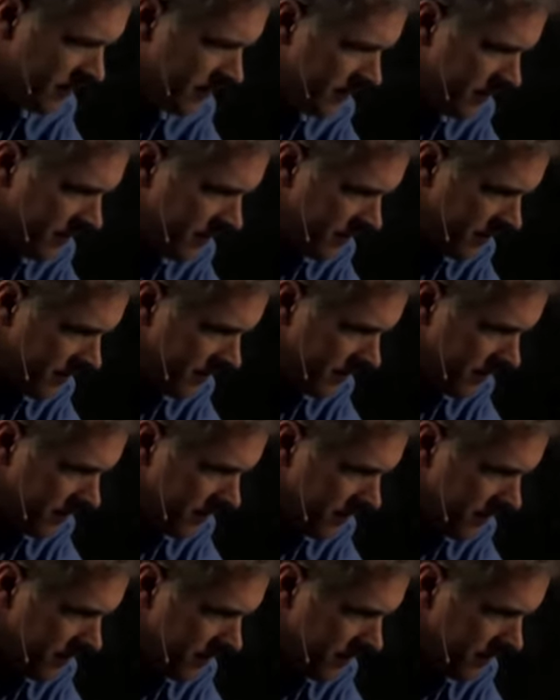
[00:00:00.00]

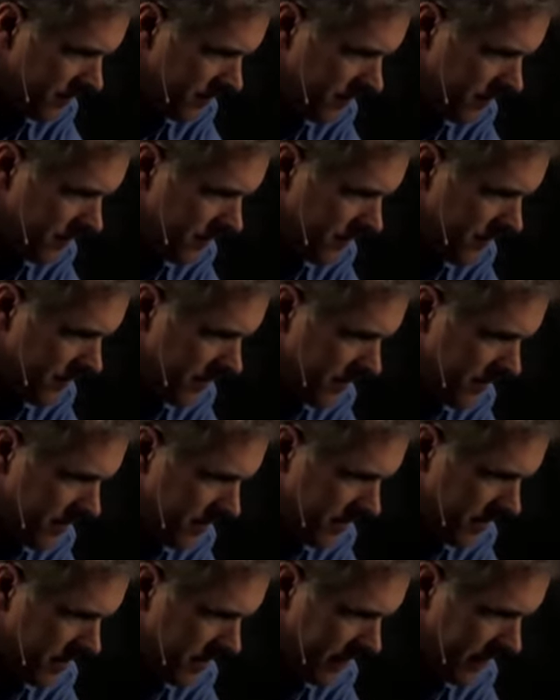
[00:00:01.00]

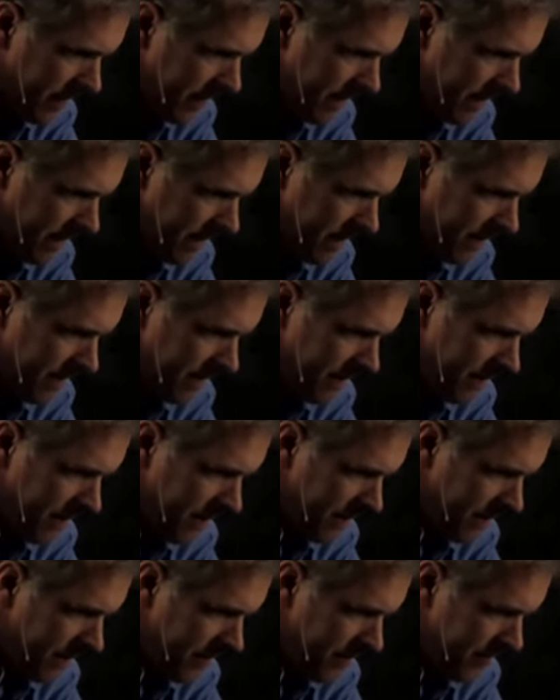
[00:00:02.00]

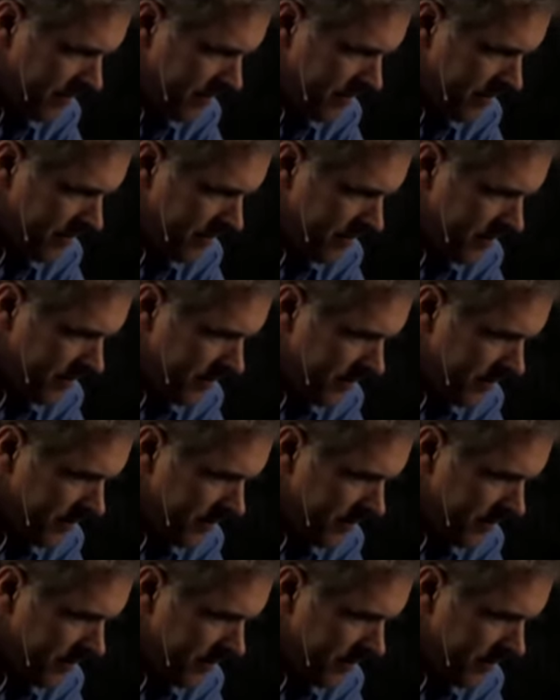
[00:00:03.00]
No one is speaking in this clip.